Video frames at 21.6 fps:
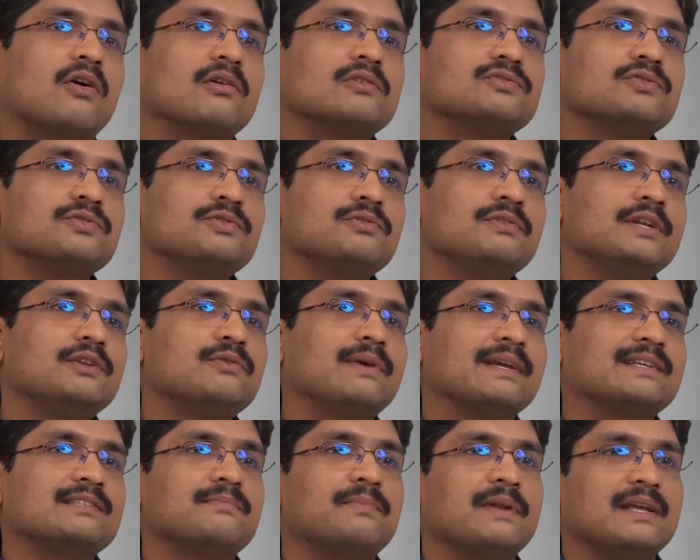Also, you need to
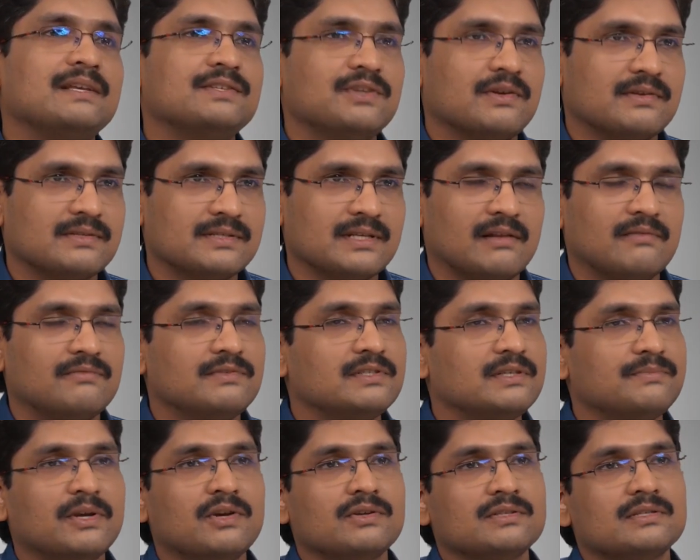express yourself.
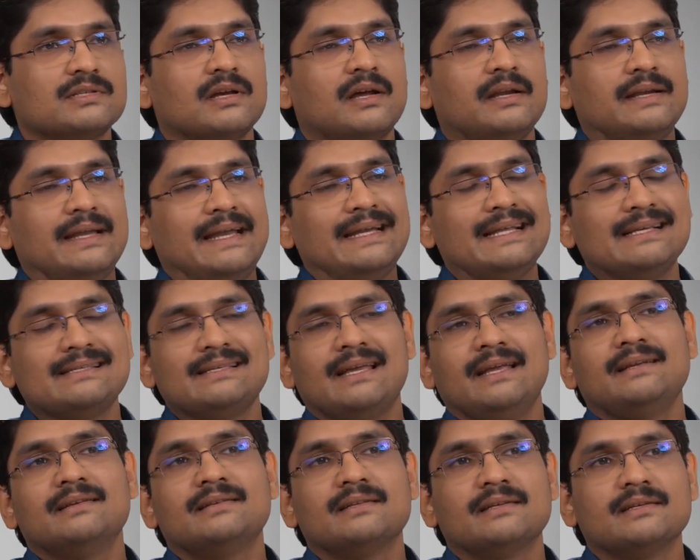See, because a data
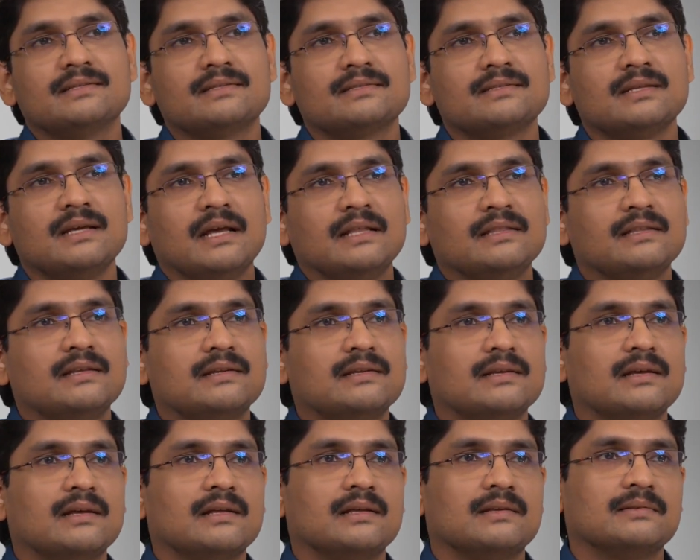scientist
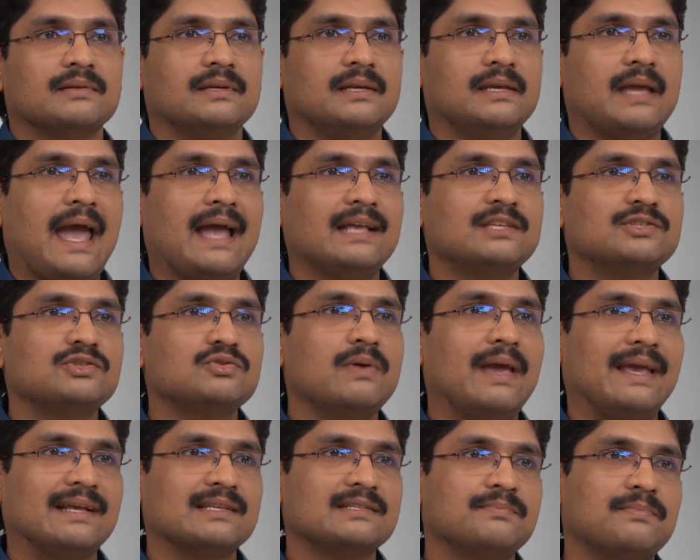has
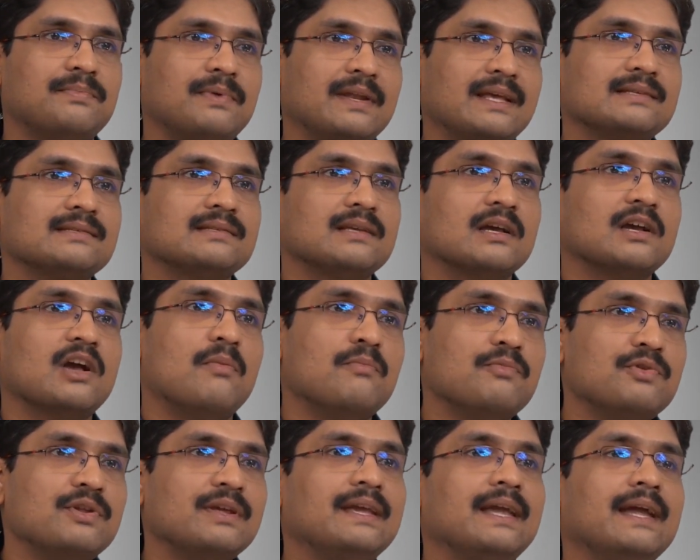to express or
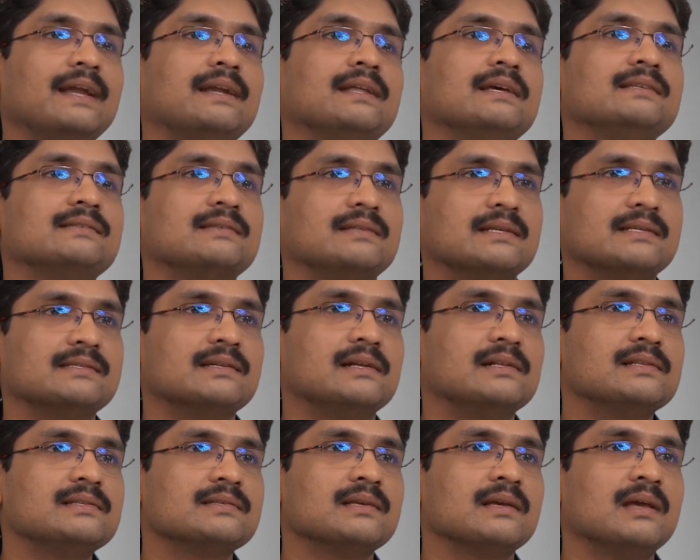communicate his
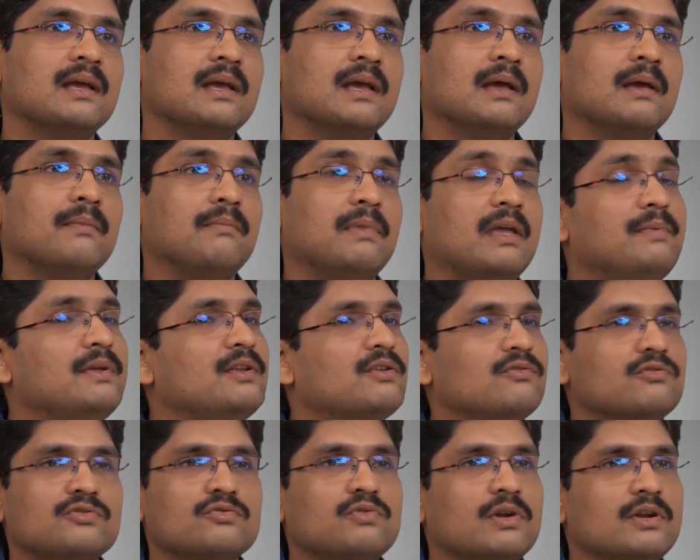results, maybe
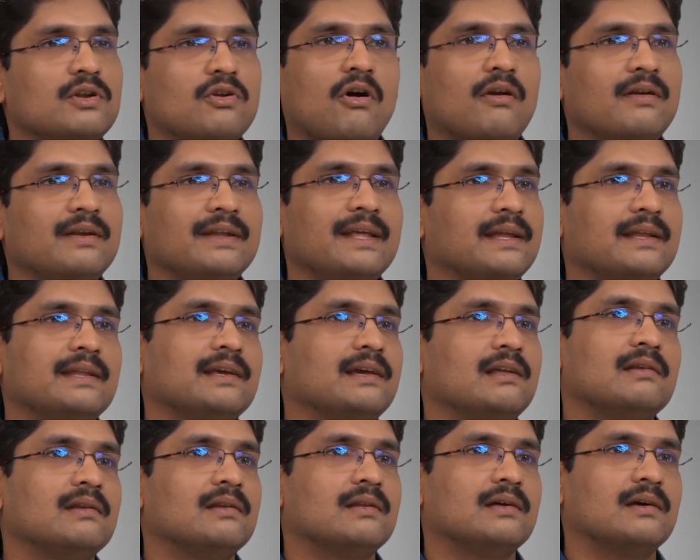not to a
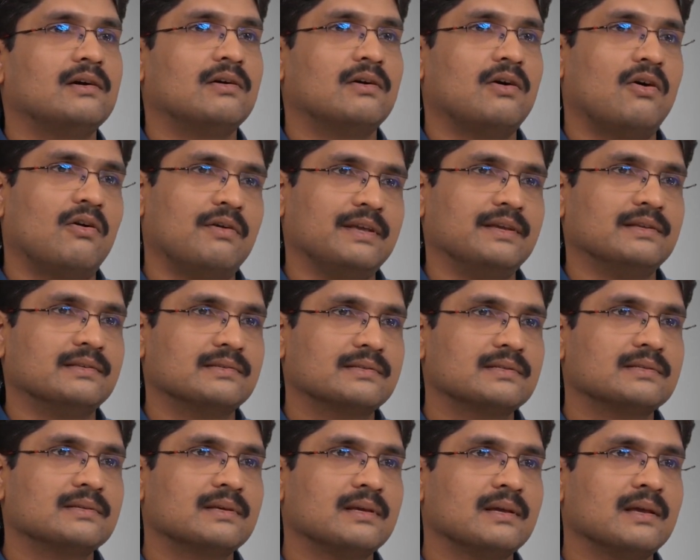non-technical
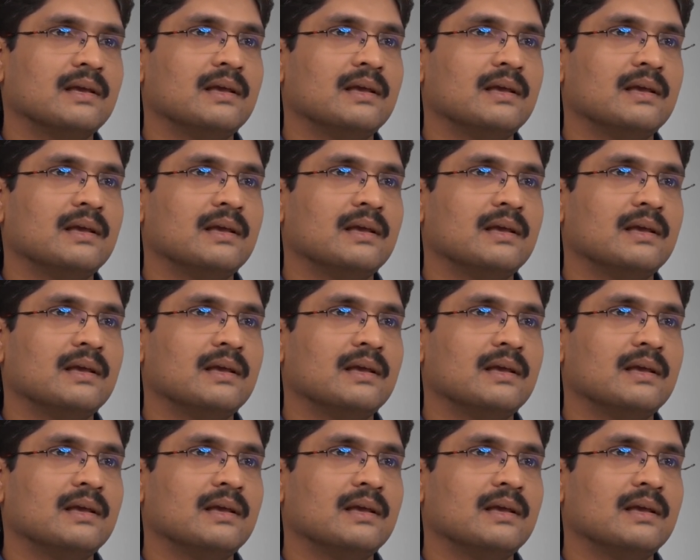audience.